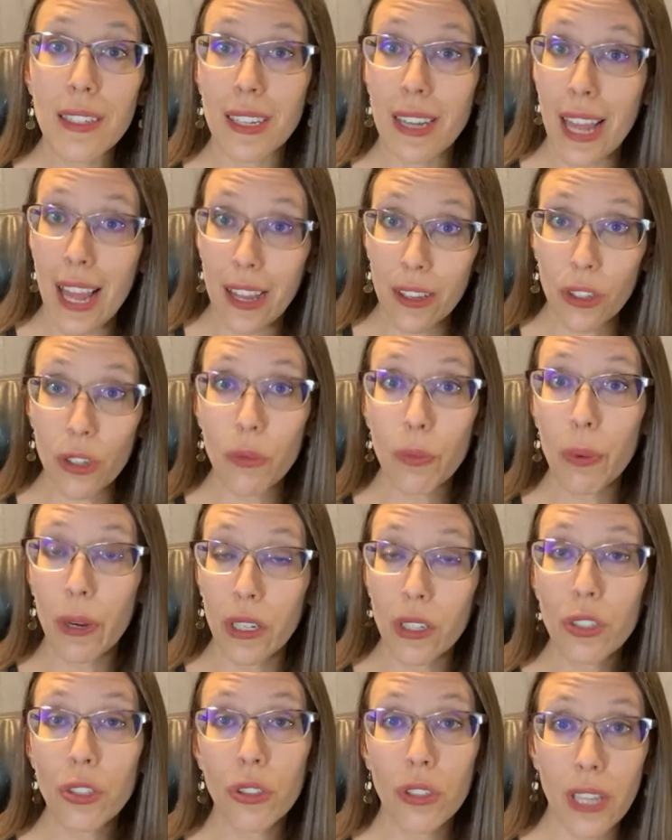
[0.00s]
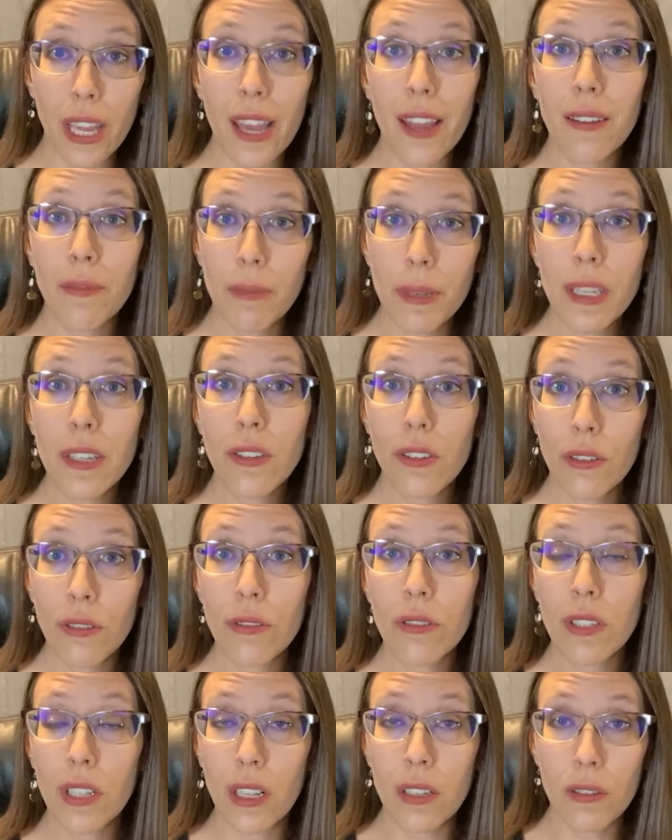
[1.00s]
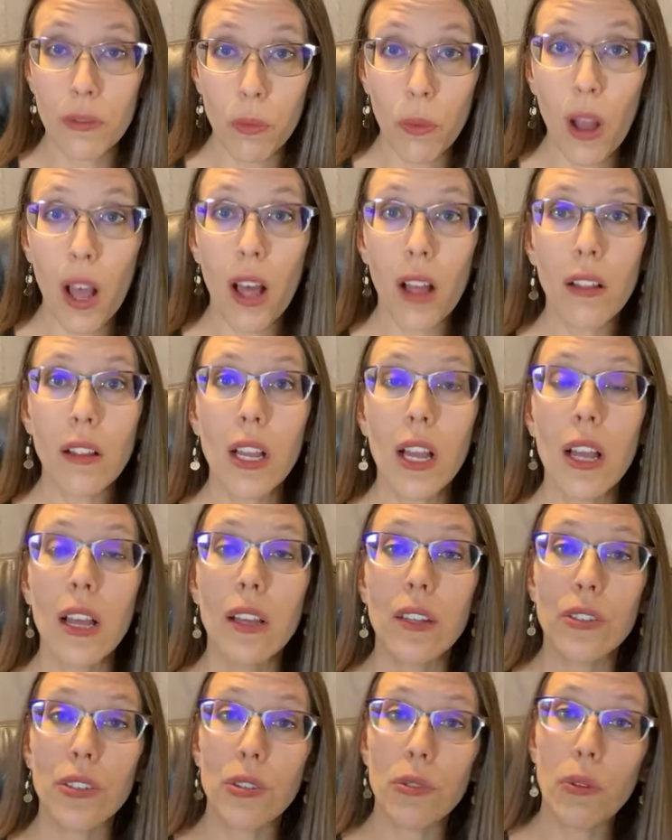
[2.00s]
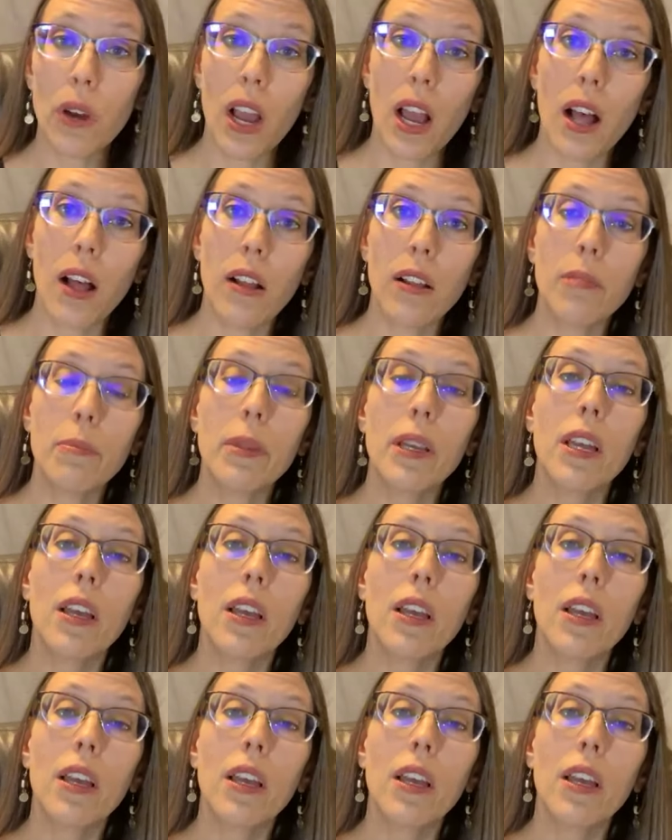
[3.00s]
and acupuncture can be used as well to help